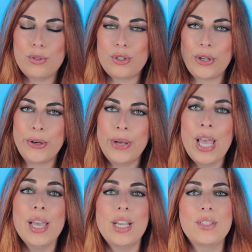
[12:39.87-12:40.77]
So
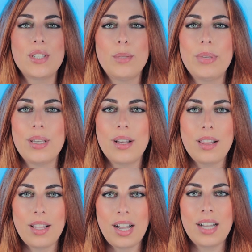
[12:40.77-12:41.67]
it's going to be a
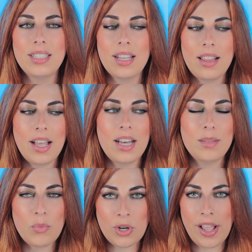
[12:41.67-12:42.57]

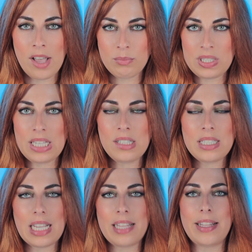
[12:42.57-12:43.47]
lot more
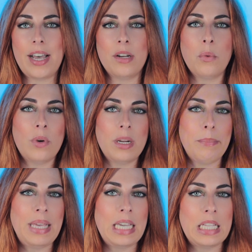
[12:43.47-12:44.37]
empties, and I don't want to
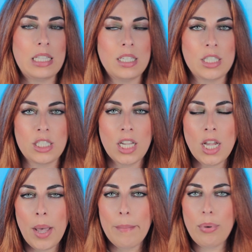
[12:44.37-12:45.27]
make it this
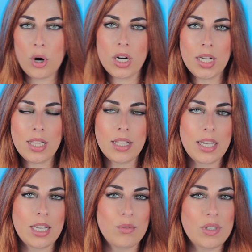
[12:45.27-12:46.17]
boring
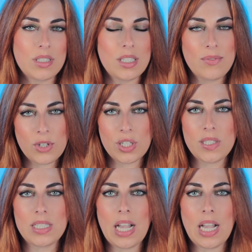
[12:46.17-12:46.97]
like it was this first